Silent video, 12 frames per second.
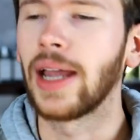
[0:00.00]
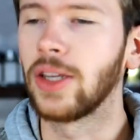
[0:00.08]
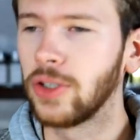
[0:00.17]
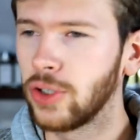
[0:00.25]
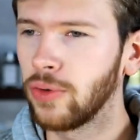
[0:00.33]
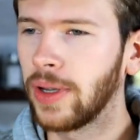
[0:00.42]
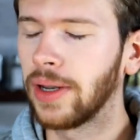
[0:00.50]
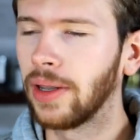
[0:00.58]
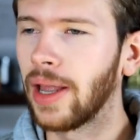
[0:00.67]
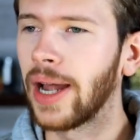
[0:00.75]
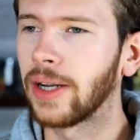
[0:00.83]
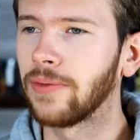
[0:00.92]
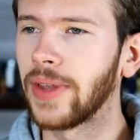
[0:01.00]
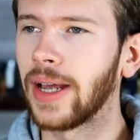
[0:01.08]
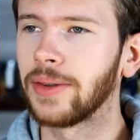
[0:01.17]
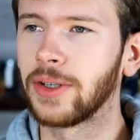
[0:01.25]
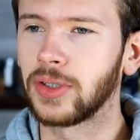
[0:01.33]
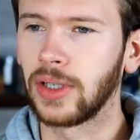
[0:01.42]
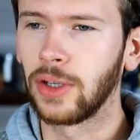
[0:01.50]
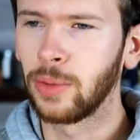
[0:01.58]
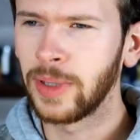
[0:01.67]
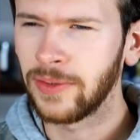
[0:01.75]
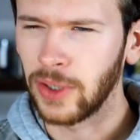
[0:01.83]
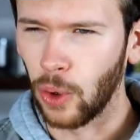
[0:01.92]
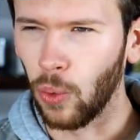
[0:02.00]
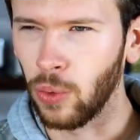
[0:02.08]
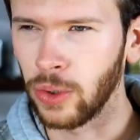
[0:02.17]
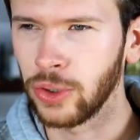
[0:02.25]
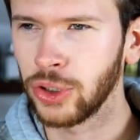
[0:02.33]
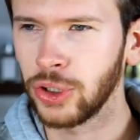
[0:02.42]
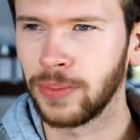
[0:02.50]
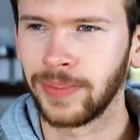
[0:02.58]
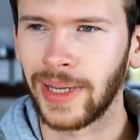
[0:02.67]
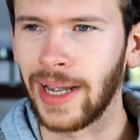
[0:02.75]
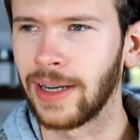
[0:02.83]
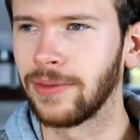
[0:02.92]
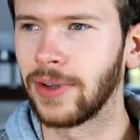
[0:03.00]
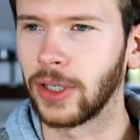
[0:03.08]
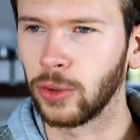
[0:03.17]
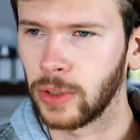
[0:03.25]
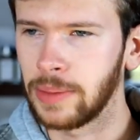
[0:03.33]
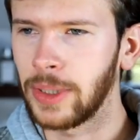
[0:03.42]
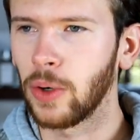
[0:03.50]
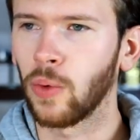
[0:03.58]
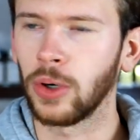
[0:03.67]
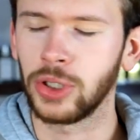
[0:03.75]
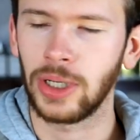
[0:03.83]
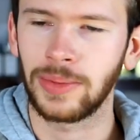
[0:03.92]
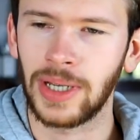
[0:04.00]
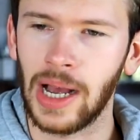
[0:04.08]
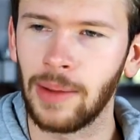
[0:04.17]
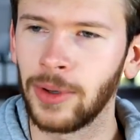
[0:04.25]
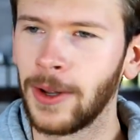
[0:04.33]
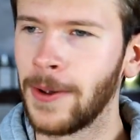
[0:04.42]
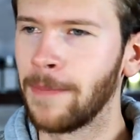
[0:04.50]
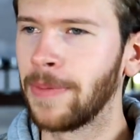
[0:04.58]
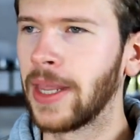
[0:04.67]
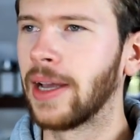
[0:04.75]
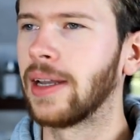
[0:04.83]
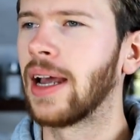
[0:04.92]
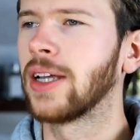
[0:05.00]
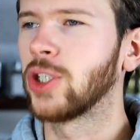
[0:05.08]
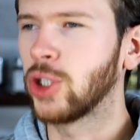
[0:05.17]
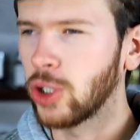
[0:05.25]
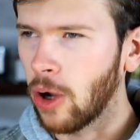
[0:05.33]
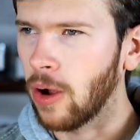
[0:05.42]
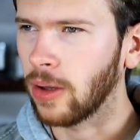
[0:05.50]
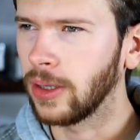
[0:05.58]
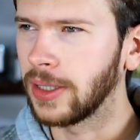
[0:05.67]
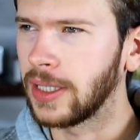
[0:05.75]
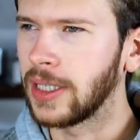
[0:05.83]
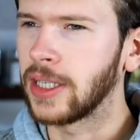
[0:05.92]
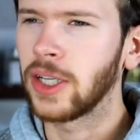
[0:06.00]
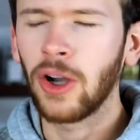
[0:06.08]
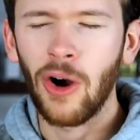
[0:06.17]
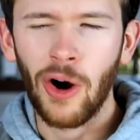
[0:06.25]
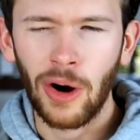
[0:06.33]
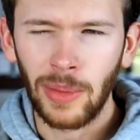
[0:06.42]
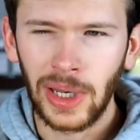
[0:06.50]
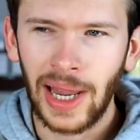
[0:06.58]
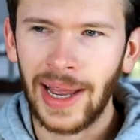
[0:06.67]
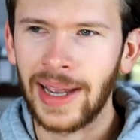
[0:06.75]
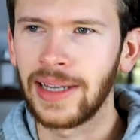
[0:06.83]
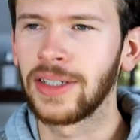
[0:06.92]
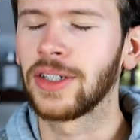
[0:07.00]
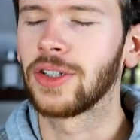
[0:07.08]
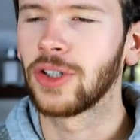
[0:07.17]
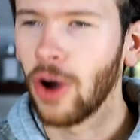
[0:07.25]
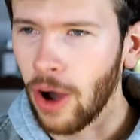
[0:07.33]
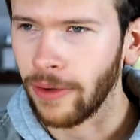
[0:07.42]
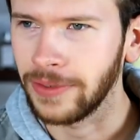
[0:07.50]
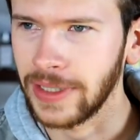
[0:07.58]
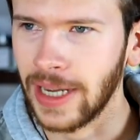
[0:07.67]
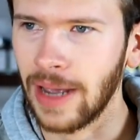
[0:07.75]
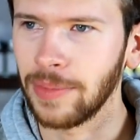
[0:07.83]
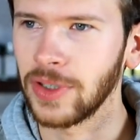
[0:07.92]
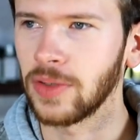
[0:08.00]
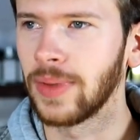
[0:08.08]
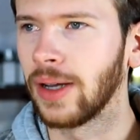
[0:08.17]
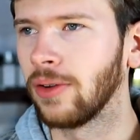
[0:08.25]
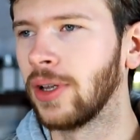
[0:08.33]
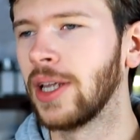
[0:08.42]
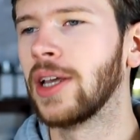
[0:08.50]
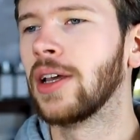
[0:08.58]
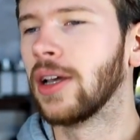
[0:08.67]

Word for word: And you do get a lot of that. There's a little bit of an orange, kind of a creamy orange up top, a nice chocolatey, caramelized, toffee type of smell,